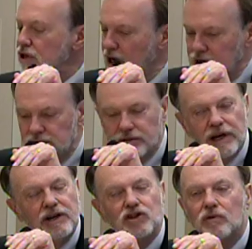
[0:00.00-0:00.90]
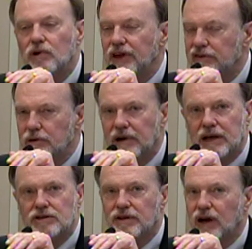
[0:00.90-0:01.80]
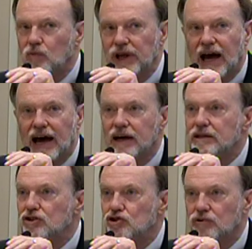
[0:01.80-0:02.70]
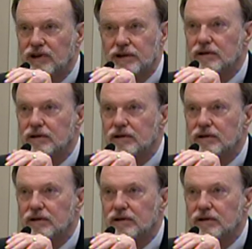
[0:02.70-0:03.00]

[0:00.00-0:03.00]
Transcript: consultation with everybody so that we act and join...